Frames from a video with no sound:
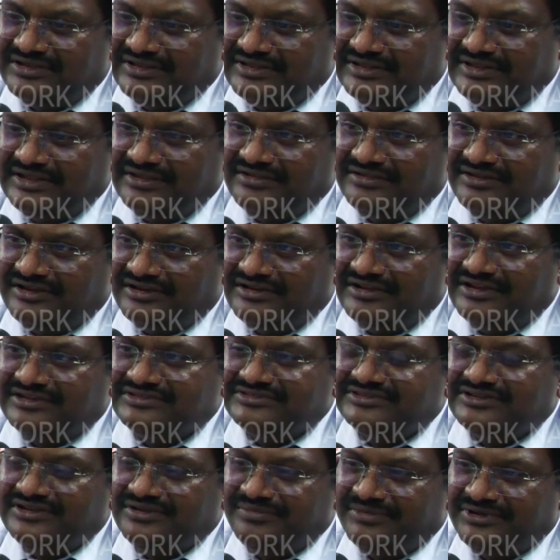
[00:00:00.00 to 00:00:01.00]
then that
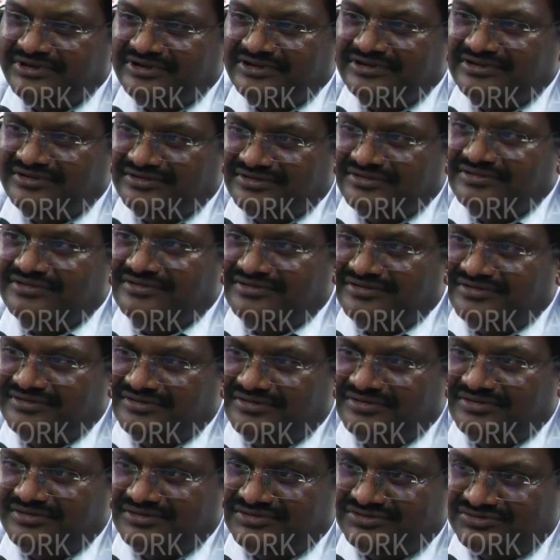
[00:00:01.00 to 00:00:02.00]
has a limited
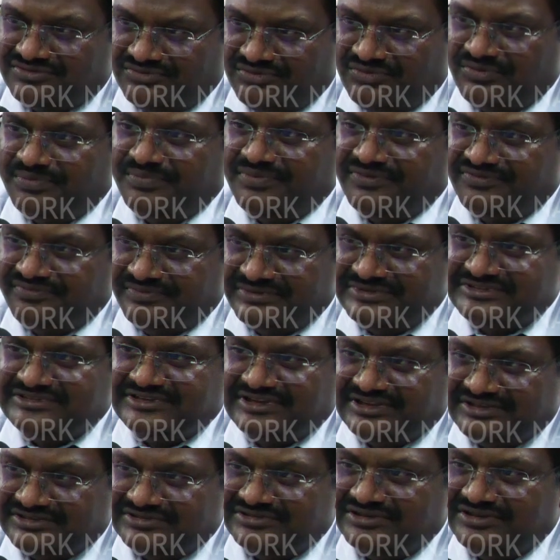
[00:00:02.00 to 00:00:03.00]
scope of
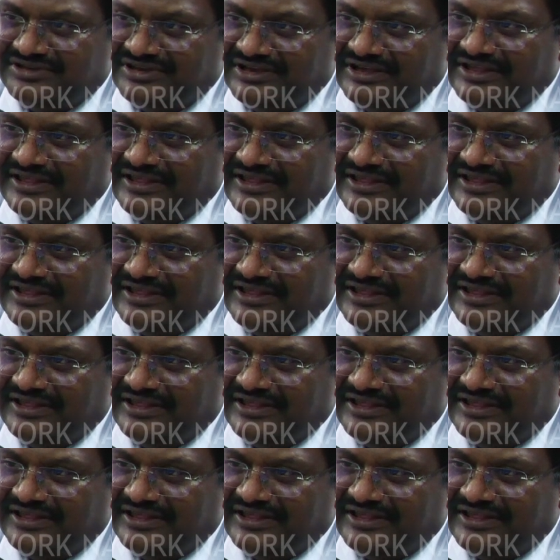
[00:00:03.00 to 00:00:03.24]
business.